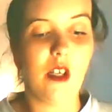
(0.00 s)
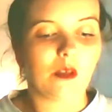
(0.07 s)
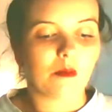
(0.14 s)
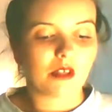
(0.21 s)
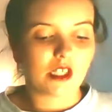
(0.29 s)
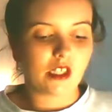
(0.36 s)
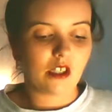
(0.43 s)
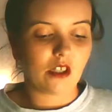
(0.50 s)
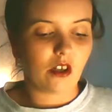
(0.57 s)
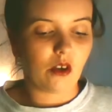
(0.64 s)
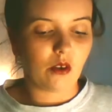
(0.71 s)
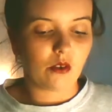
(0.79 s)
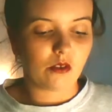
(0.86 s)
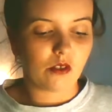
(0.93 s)
Martina
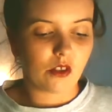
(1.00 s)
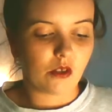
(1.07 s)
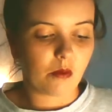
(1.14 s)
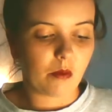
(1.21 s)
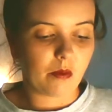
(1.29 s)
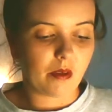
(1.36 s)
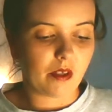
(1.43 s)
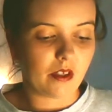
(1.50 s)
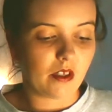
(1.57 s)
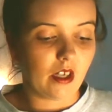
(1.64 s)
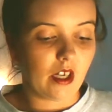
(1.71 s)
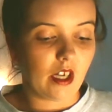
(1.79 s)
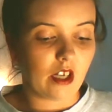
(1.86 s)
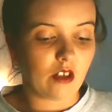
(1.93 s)
Cole, Two Women,
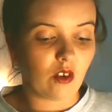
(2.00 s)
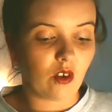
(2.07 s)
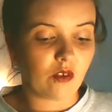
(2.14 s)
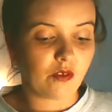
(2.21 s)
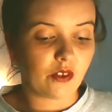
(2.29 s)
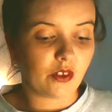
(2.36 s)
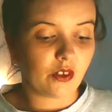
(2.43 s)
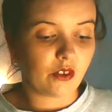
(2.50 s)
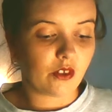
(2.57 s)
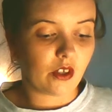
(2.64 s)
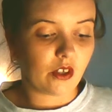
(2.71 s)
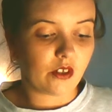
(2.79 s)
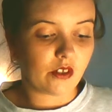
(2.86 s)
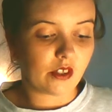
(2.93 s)
an author who
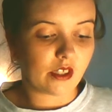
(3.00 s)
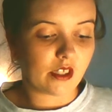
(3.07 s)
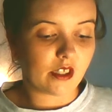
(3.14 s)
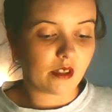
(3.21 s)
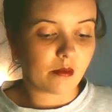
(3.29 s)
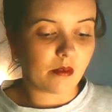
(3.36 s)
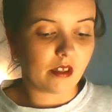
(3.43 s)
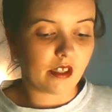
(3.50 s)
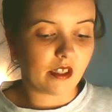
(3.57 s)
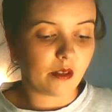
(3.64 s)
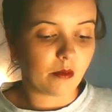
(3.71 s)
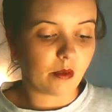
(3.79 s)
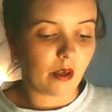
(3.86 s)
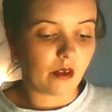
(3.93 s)
knows intimately
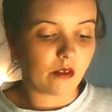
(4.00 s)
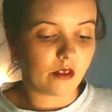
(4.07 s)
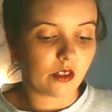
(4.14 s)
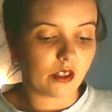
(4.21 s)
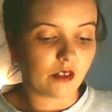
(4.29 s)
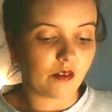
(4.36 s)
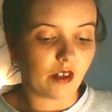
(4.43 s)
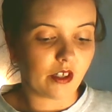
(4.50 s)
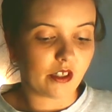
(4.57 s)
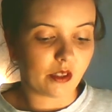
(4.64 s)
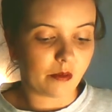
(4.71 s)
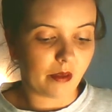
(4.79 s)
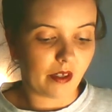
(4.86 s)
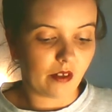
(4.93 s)
the world she writes
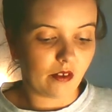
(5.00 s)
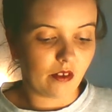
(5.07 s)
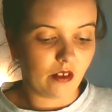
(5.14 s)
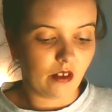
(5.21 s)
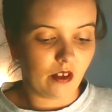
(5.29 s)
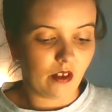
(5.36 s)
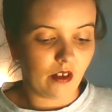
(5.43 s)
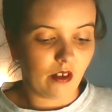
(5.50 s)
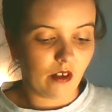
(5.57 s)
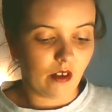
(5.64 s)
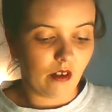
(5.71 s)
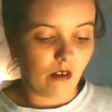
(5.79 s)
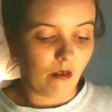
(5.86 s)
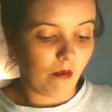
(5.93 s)
about.
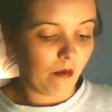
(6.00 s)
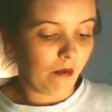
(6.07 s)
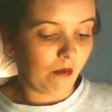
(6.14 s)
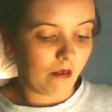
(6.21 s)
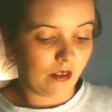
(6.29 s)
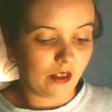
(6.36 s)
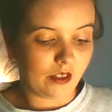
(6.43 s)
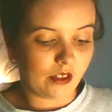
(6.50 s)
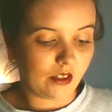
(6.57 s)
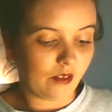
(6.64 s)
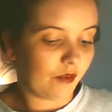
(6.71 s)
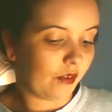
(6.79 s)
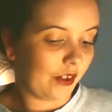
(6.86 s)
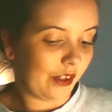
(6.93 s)
This is a
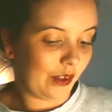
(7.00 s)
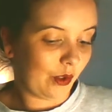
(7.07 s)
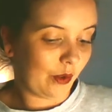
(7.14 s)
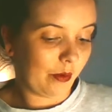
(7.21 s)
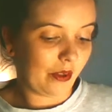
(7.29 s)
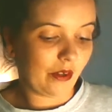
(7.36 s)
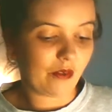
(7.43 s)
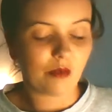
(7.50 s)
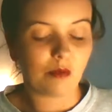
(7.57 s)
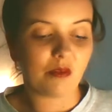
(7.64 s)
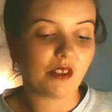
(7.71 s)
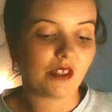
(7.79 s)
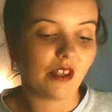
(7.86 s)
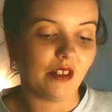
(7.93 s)
free copy from The
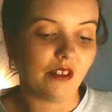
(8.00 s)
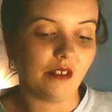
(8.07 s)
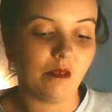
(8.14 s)
Sun.